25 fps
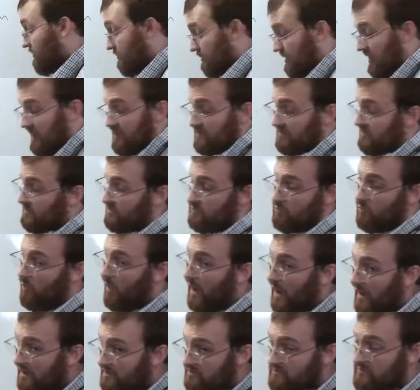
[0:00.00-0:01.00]
some cases
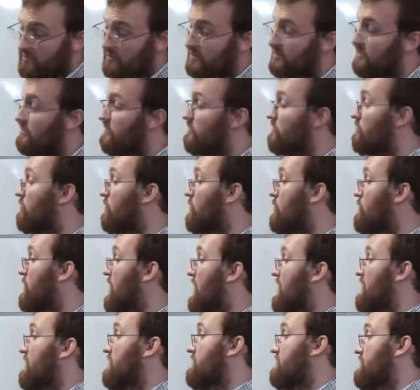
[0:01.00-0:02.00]
wise regulatory
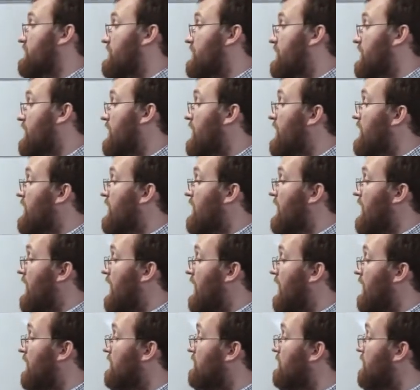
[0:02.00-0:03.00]
policy.
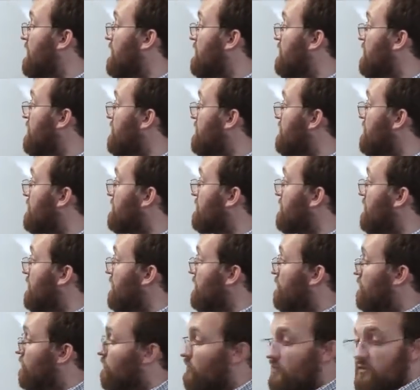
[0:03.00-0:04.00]
And this is
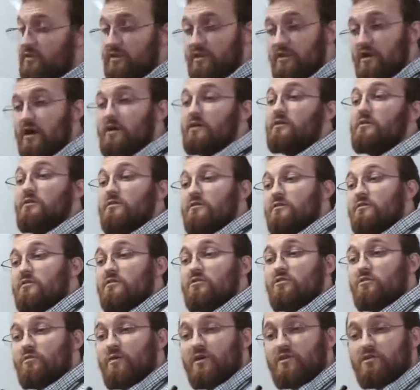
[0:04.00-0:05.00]
really not a good
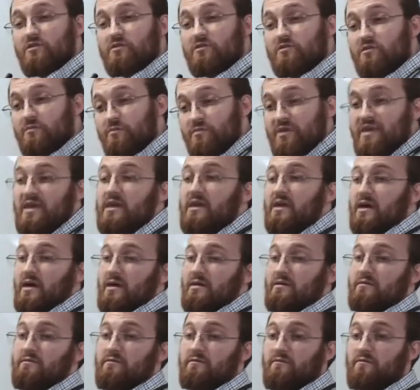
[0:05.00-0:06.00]
situation to be
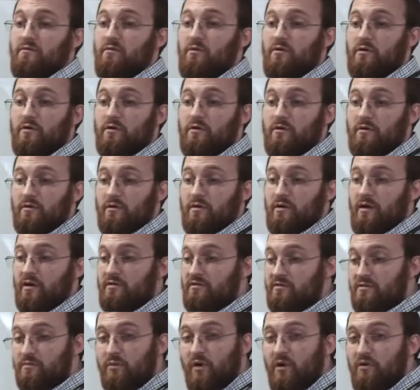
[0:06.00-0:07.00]
in for
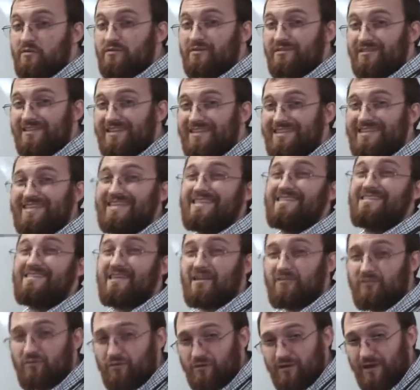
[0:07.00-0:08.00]
a supposedly
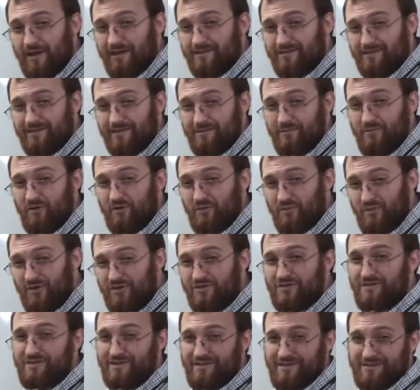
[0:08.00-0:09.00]
decentralized,
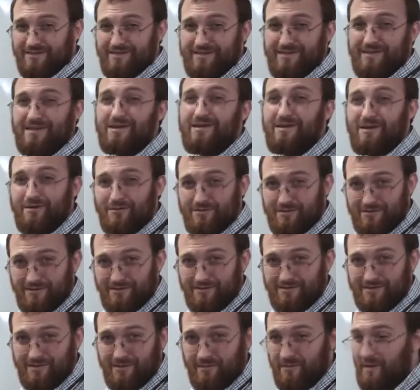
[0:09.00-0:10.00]
permissionless
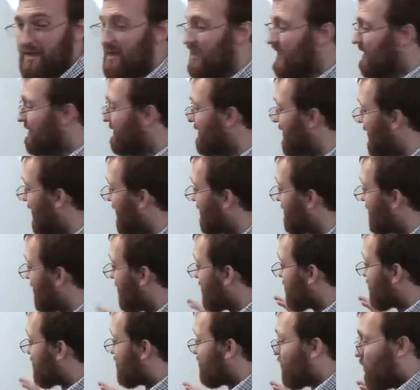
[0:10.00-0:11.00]
ecosystem, to have
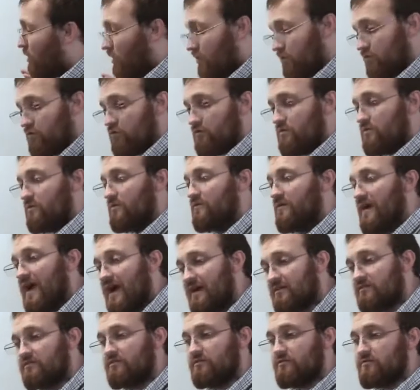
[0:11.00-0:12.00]
a small group of
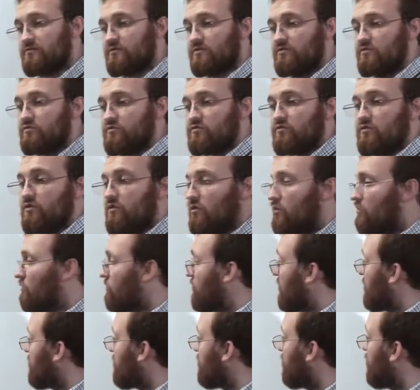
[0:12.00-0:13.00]
actors control
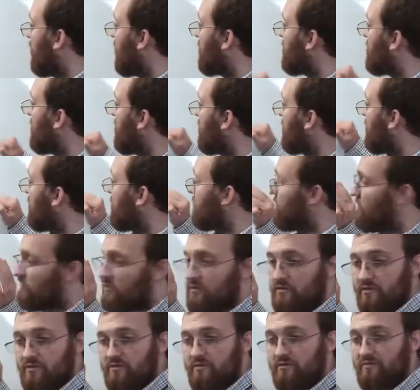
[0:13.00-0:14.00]
whether one can
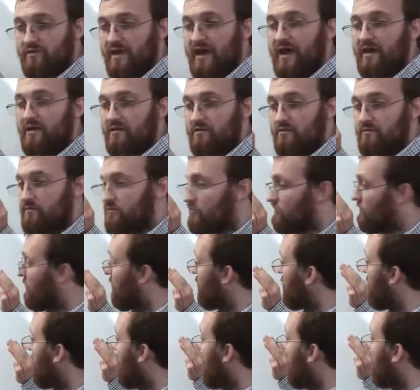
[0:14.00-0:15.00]
convert their value
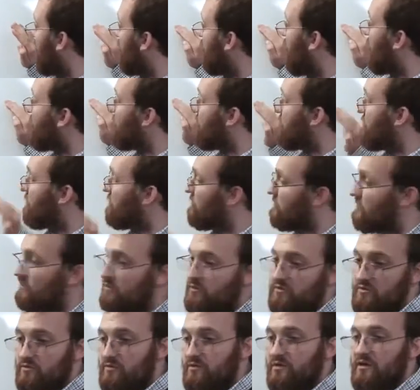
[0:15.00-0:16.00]
from one
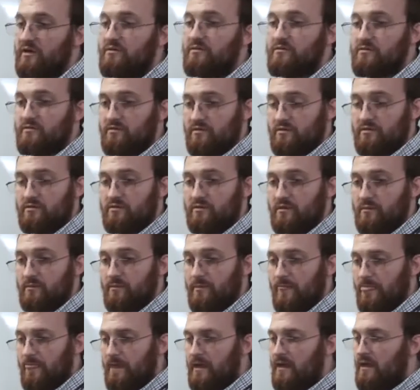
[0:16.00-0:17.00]
system to another
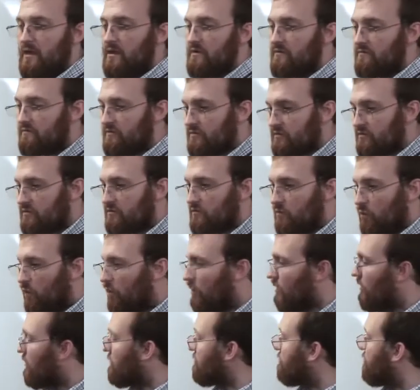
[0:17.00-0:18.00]
system.
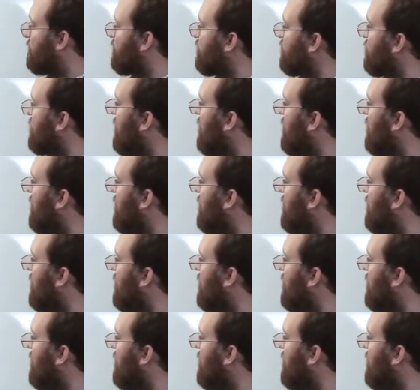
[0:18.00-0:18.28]
Furthermore,